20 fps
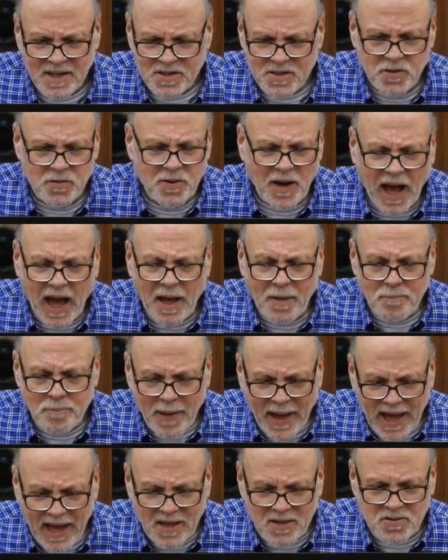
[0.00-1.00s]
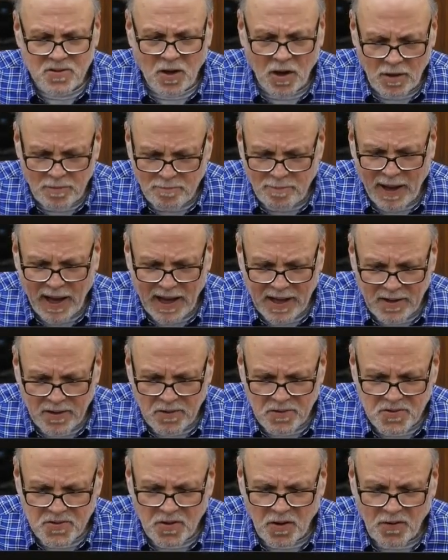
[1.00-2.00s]
do not pass on by
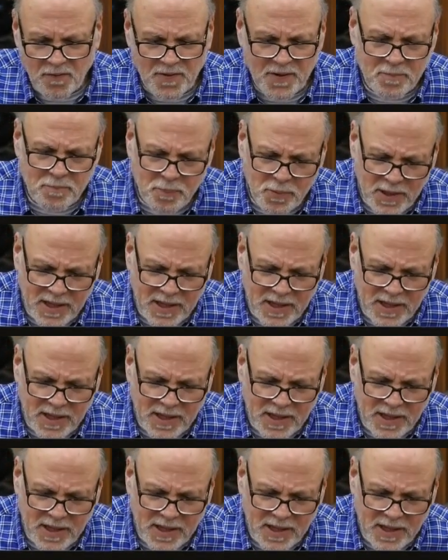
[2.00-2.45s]
your servant.